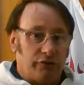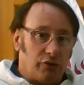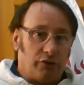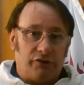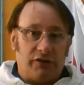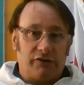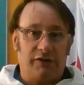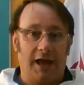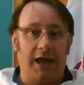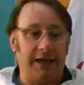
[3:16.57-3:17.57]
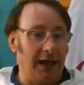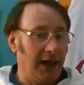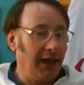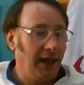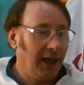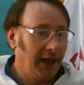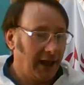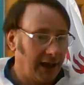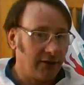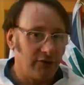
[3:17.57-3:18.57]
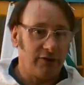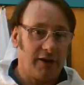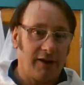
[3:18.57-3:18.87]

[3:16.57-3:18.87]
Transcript: George's Day. And